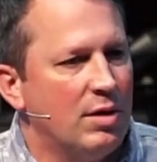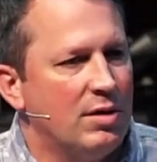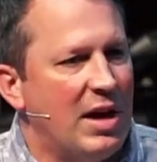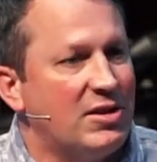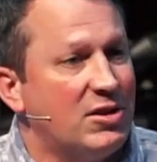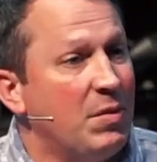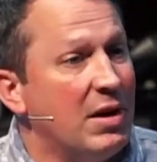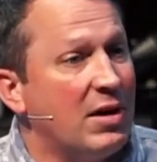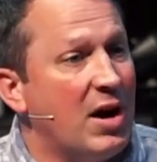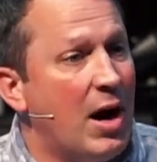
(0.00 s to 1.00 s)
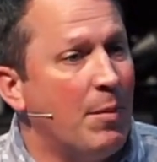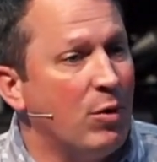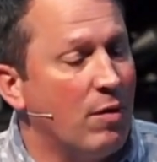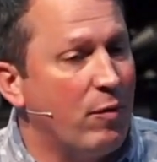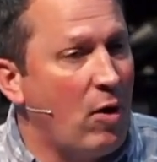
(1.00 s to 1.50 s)
That's going to be a common
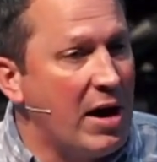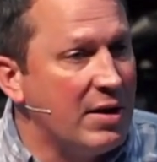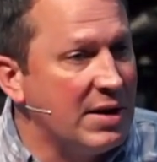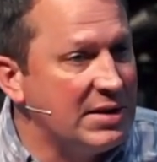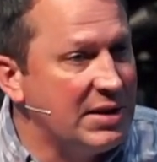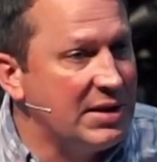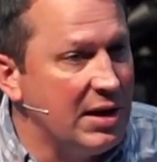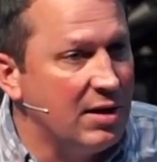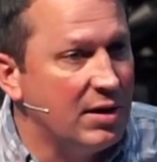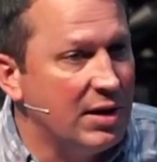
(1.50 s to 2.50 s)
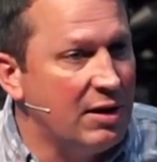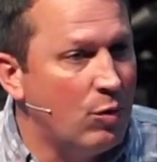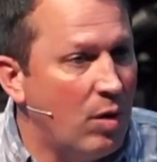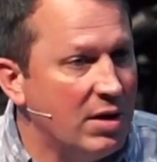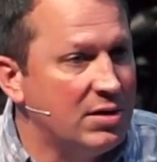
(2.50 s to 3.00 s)
refrain, and that's key. It
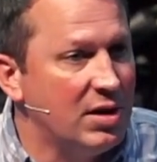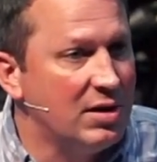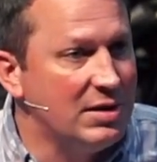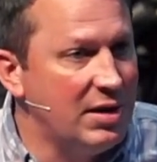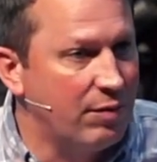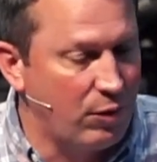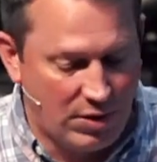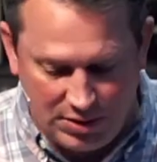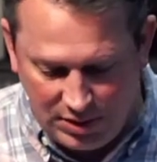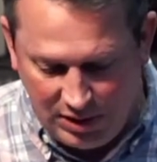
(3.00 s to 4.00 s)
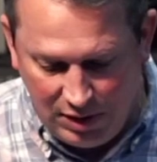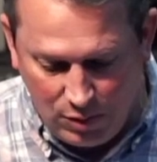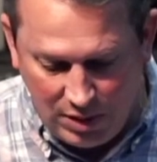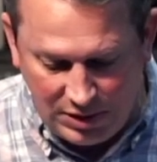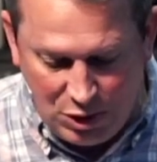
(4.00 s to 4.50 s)
was different. It
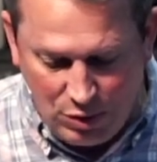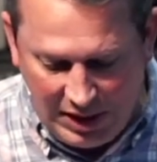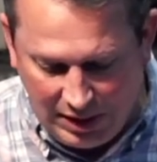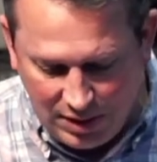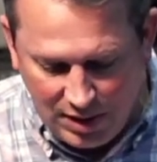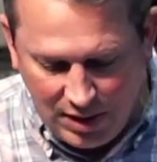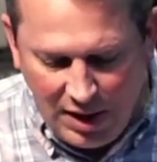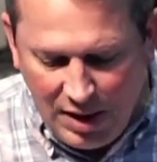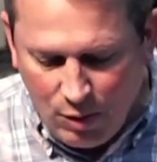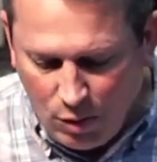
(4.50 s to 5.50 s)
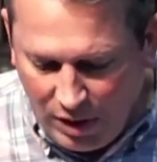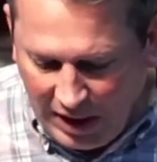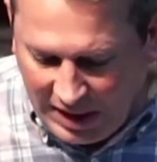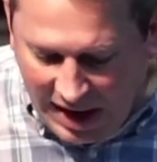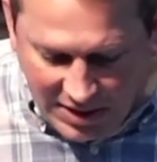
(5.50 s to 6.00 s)
was unique.
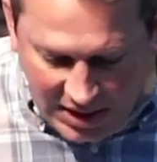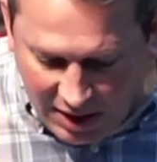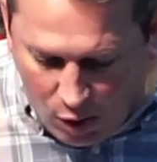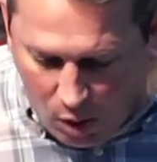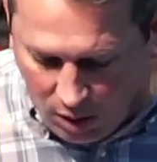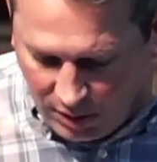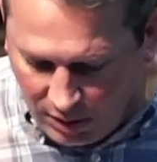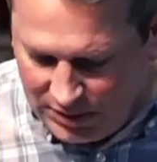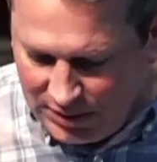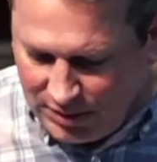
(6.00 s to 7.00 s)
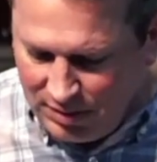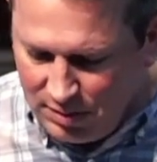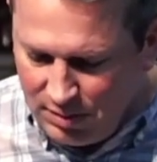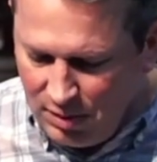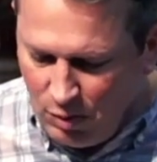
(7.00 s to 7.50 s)
And it had 10 horns.
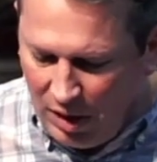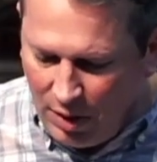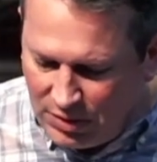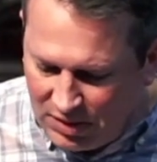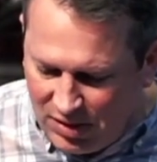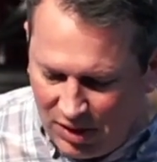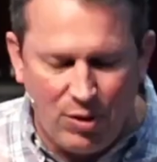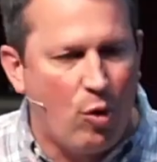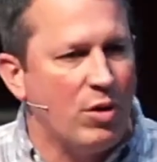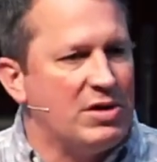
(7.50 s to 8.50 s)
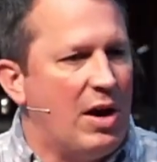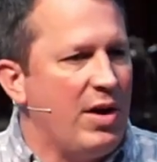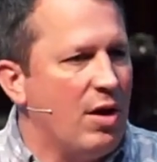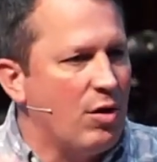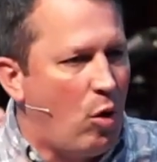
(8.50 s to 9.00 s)
While I was considering the horns, now
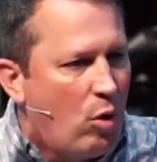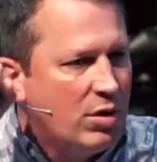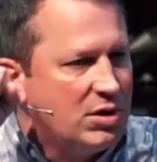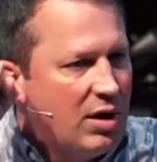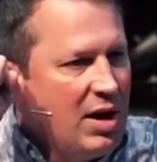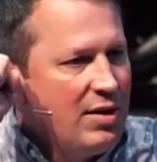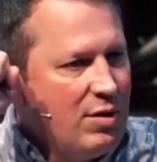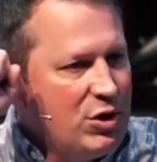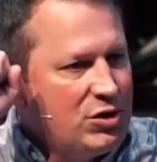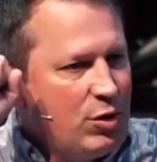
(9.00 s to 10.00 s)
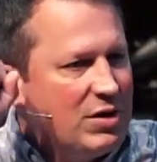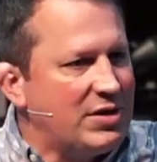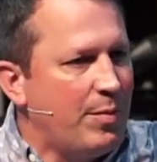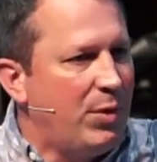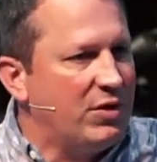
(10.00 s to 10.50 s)
here the horns they're just sort of
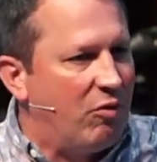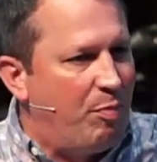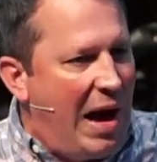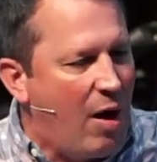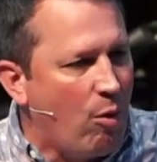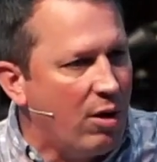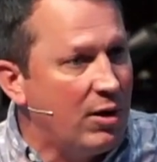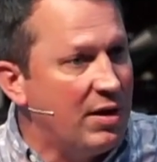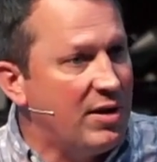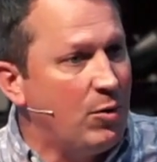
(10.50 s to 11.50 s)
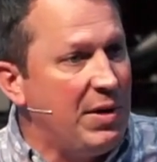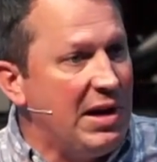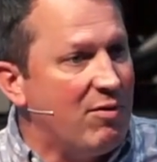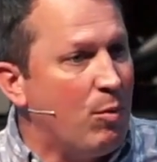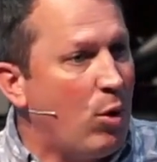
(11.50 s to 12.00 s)
symbols of power that'll be
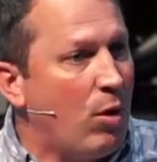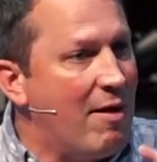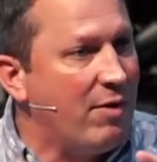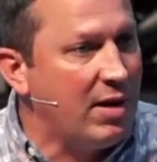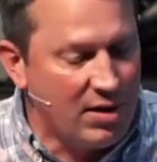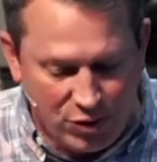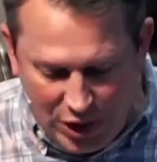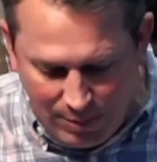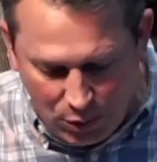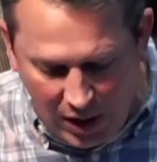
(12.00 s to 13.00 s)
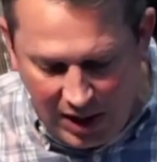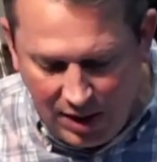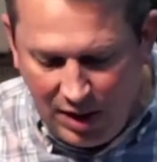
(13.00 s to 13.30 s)
even more evident in chapter 8.